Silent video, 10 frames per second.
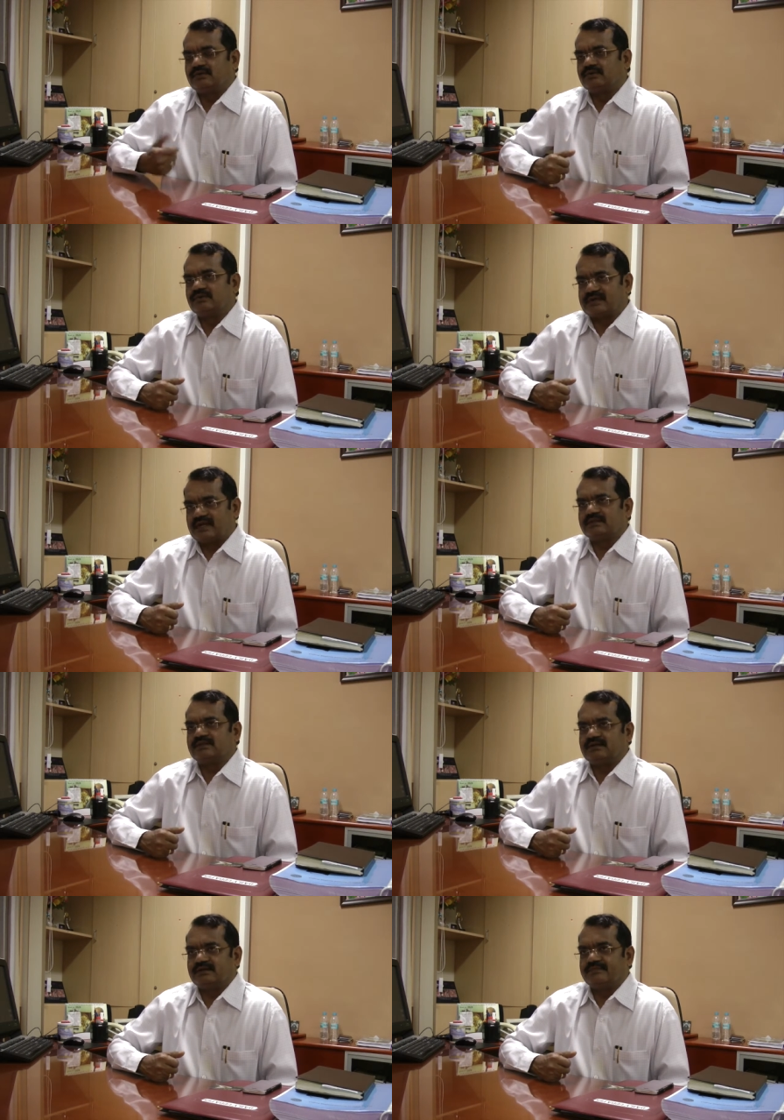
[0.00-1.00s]
to track
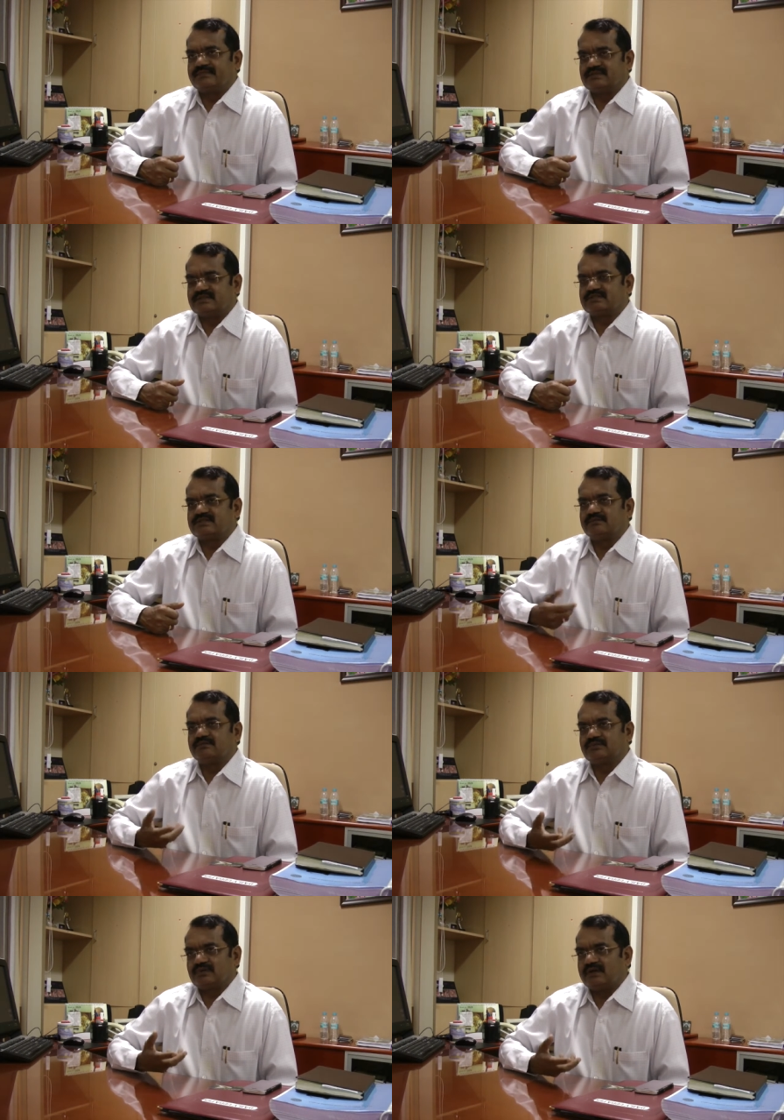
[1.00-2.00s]
the system,
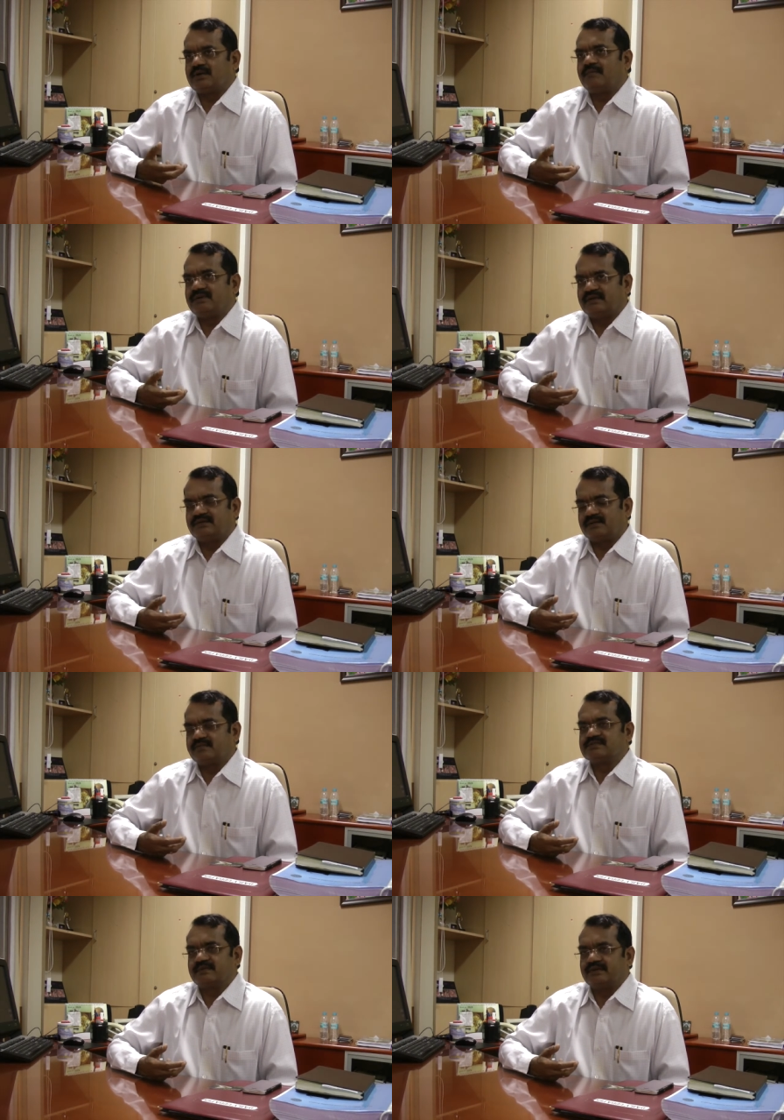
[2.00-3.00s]
to update the
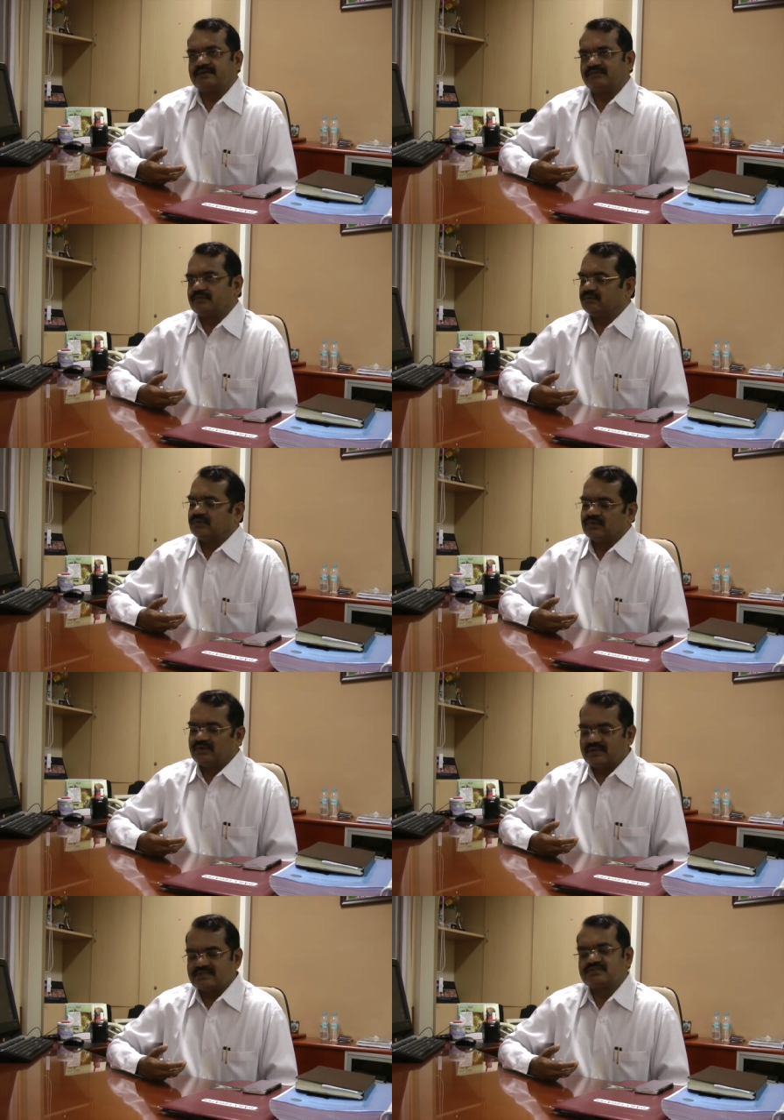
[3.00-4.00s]
orbits point of view.
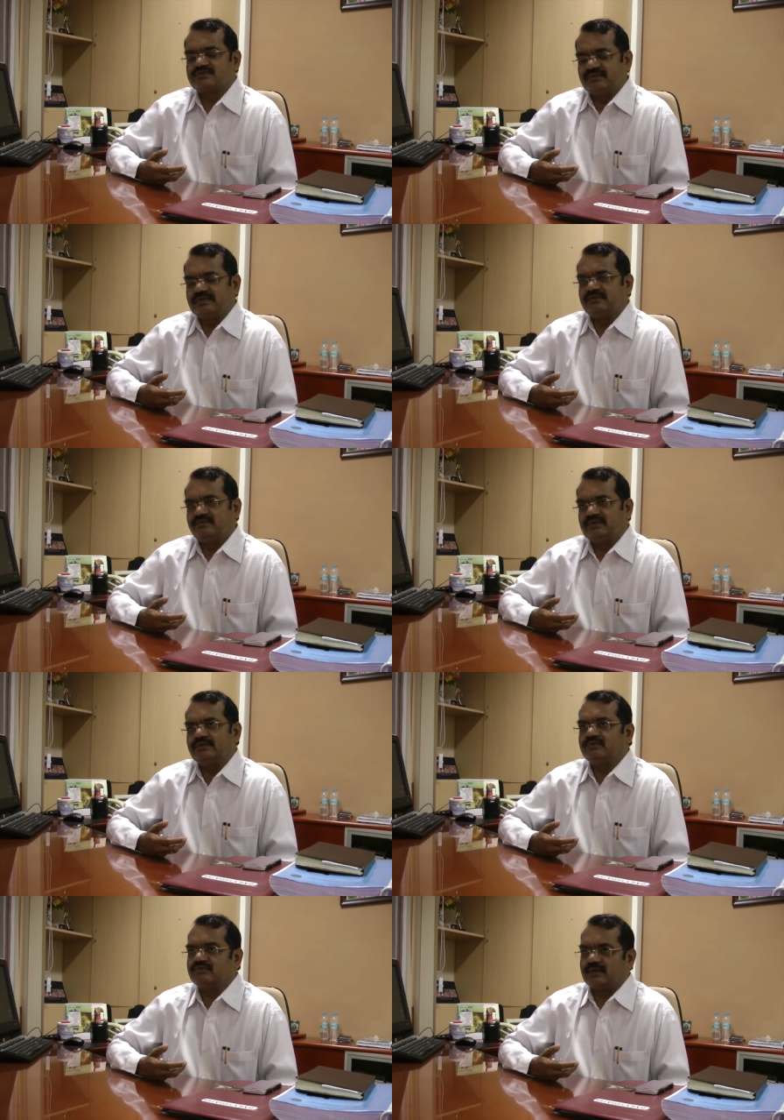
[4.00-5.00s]
Yes, we
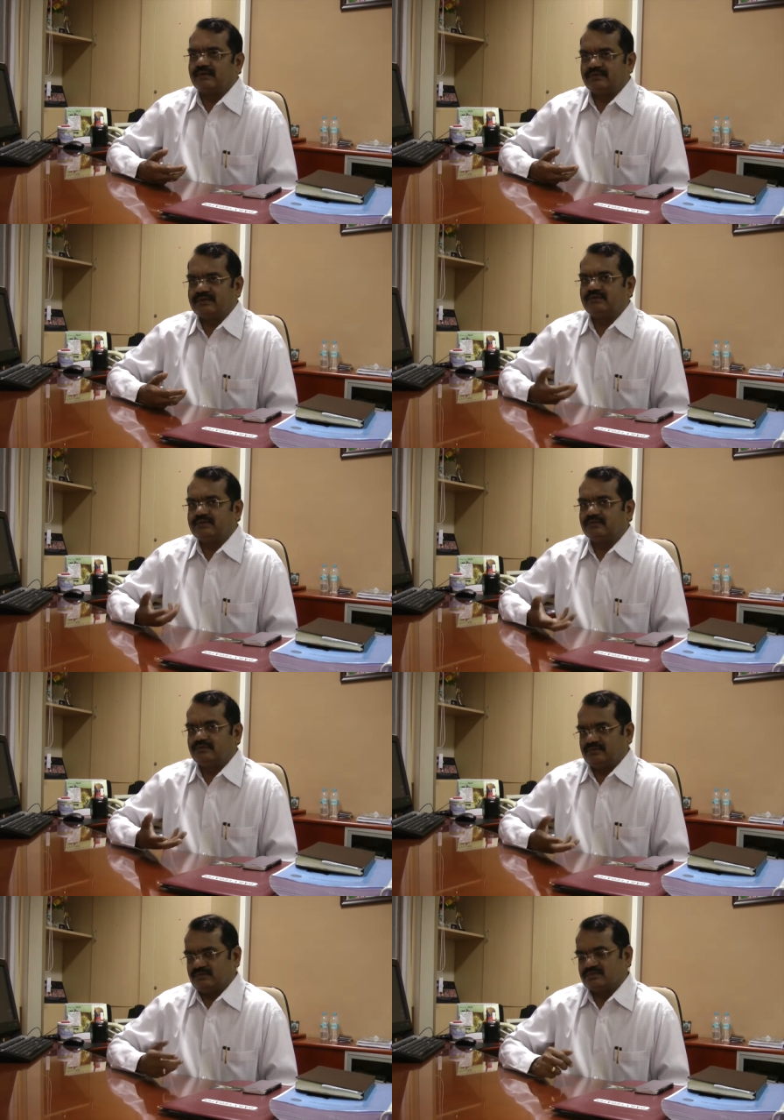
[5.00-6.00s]

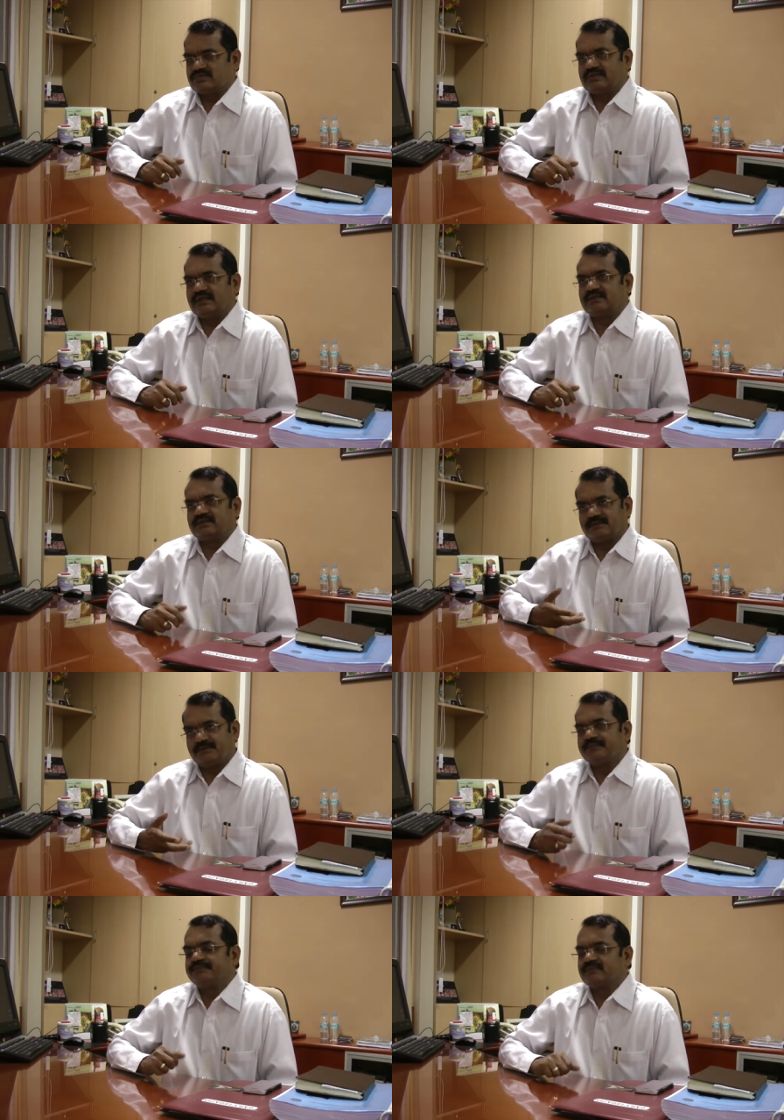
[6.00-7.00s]
do use that
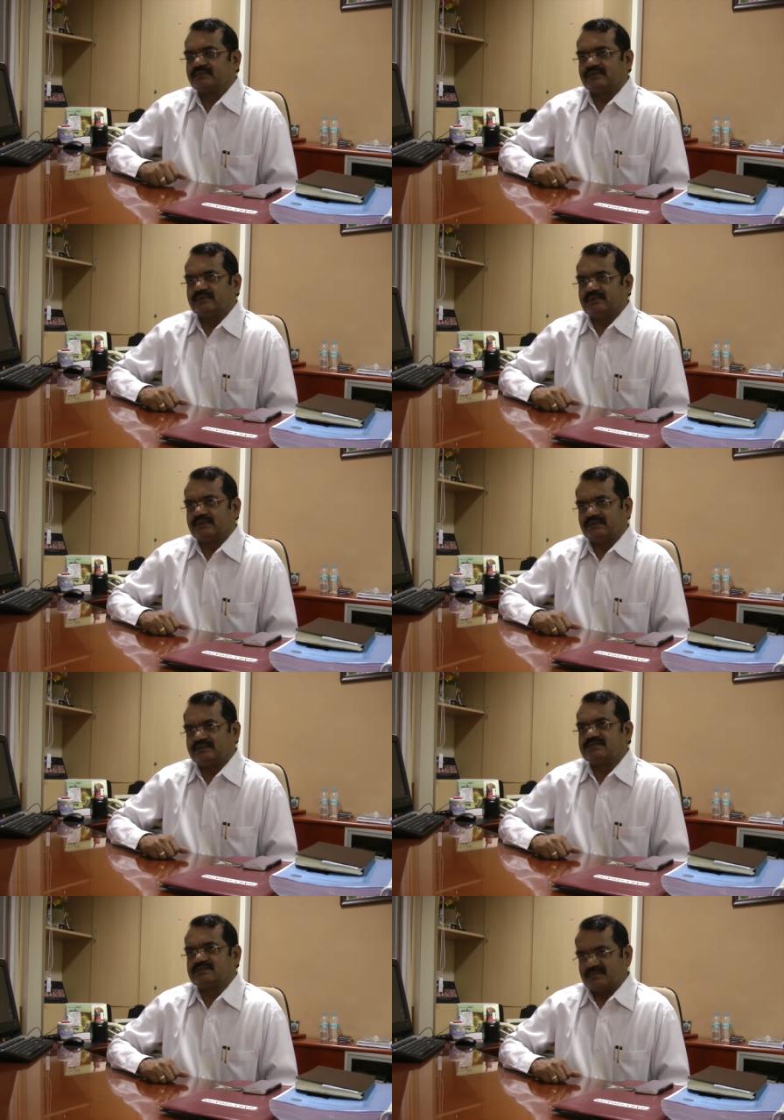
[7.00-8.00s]

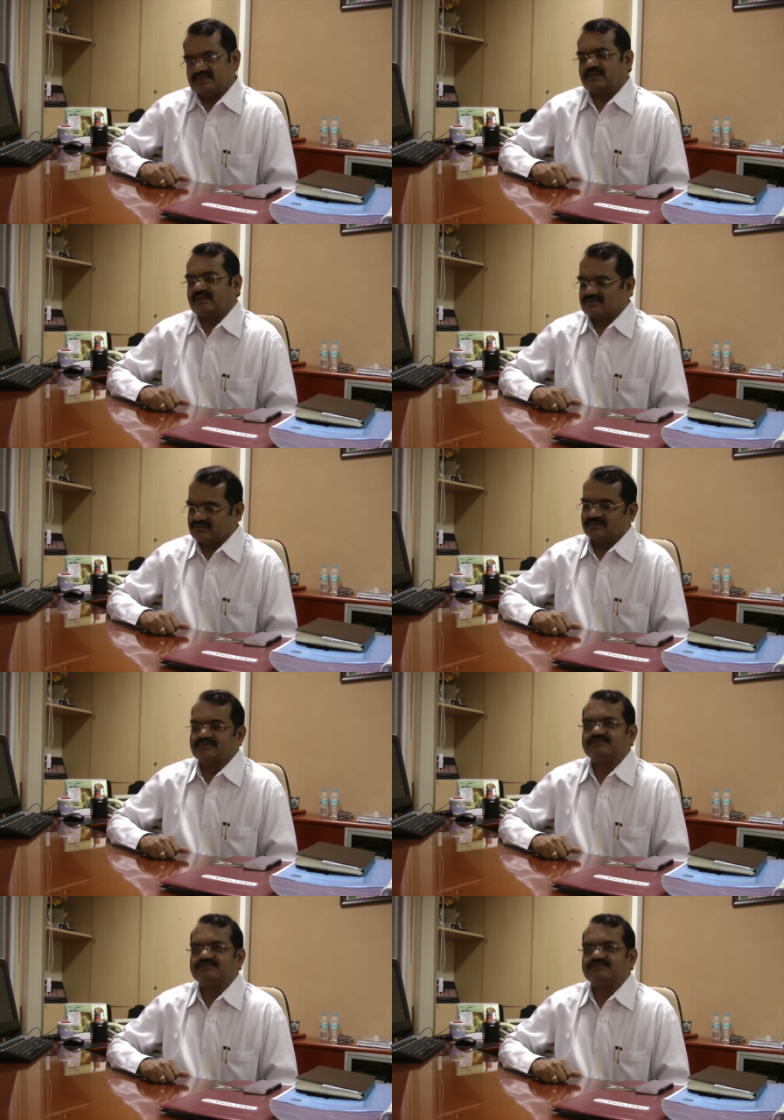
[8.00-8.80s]
in this mission also.